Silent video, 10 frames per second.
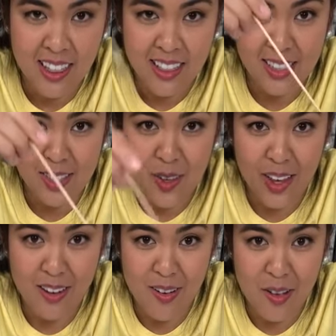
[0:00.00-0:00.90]
That's
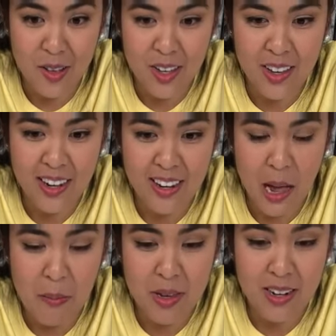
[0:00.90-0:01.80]
looking all good.
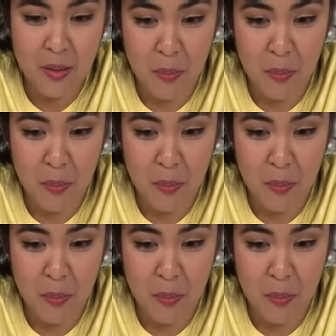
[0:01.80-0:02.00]
I'm gonna